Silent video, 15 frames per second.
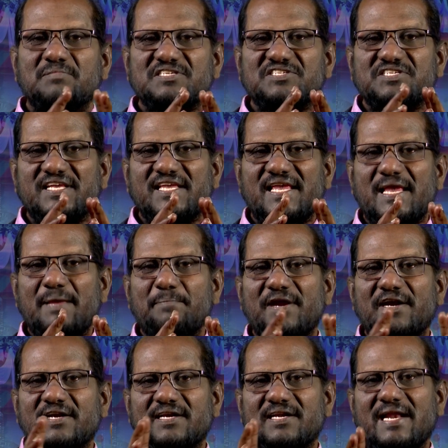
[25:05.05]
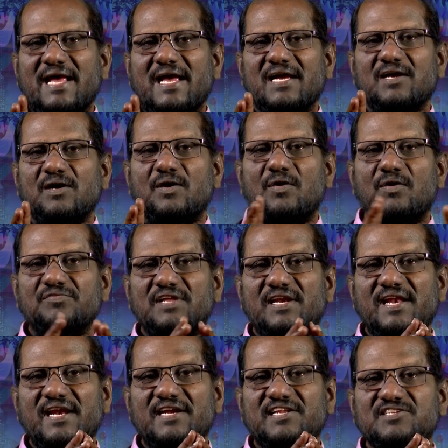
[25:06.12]
must keep a track of the
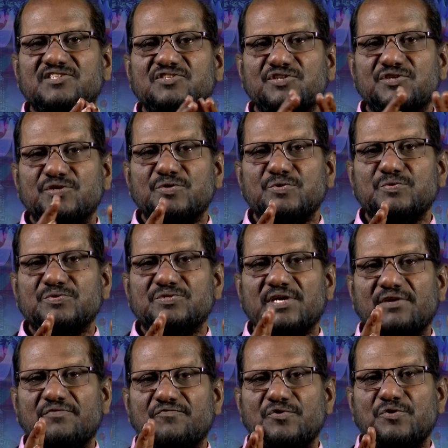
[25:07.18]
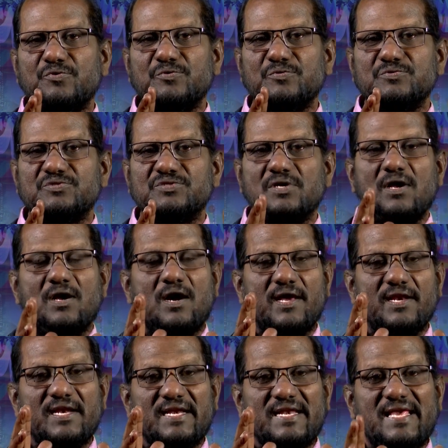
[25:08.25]
latest news and views
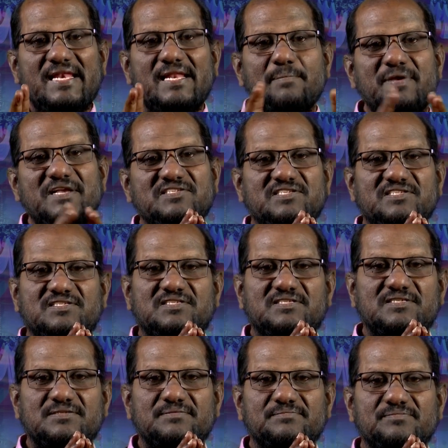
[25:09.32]
on a daily basis.